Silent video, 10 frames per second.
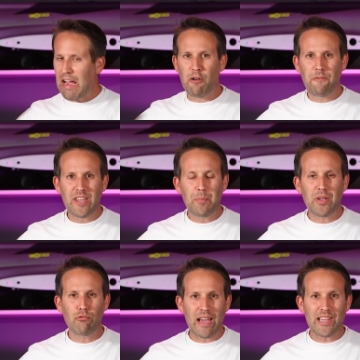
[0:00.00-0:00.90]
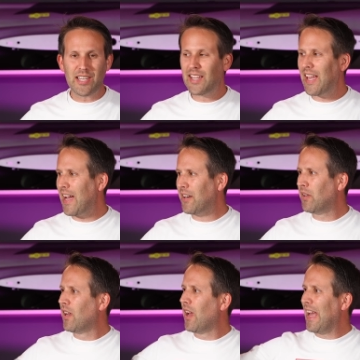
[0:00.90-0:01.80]
our VP Racing can,
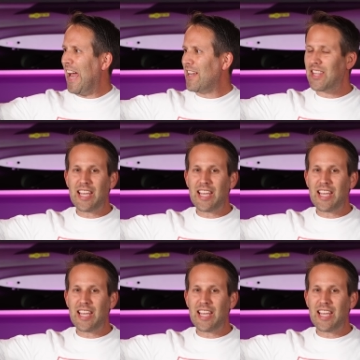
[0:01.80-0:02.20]
as